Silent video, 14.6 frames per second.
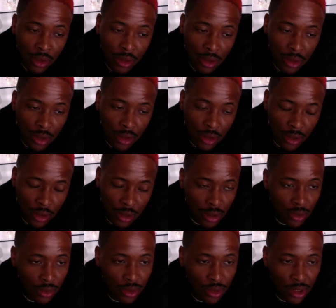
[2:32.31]
Okay. It
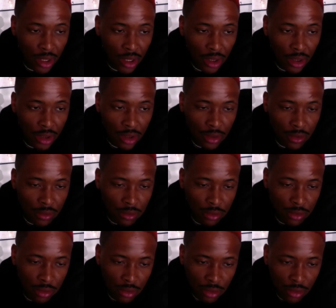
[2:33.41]
was negative,
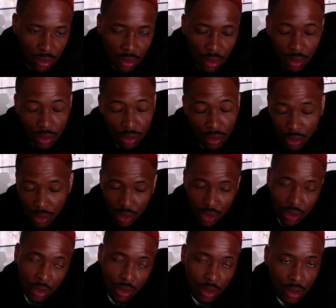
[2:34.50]
so
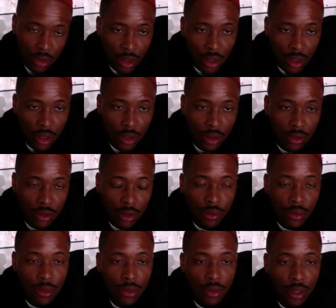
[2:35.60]
I ain't
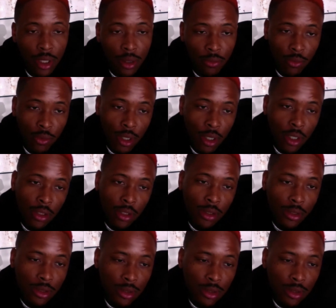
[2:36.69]
tripping. I'm right there.